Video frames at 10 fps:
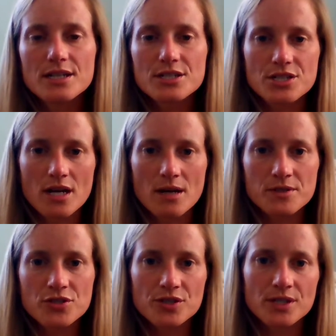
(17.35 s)

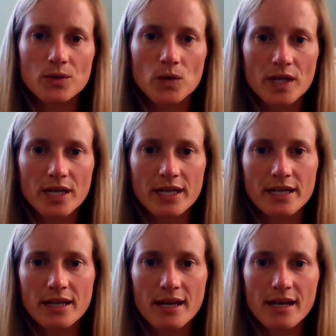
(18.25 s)
geometry or
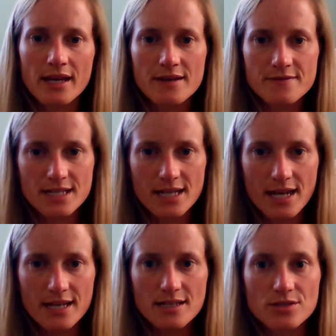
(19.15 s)
in
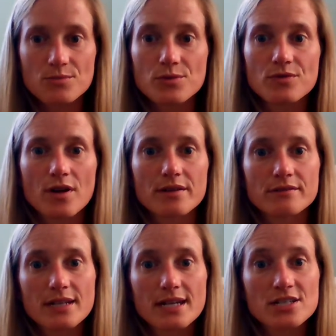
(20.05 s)
AFDA as you move on
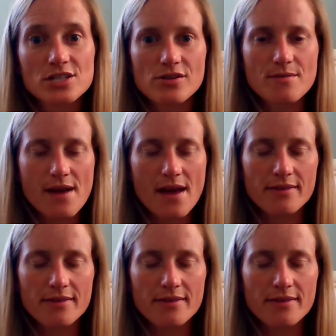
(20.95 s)
next year in math.